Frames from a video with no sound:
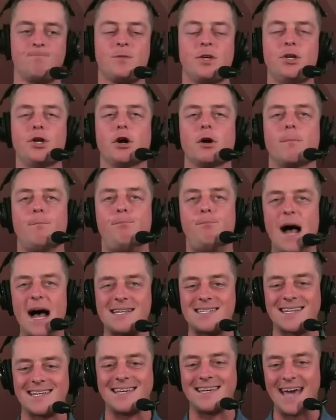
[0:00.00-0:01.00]
Your
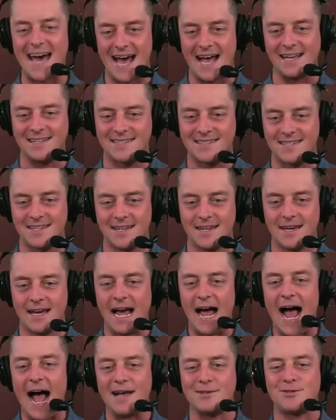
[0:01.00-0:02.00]
best guess
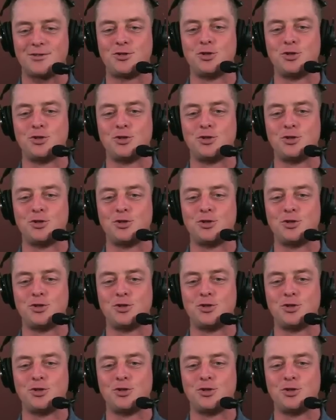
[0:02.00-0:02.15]
as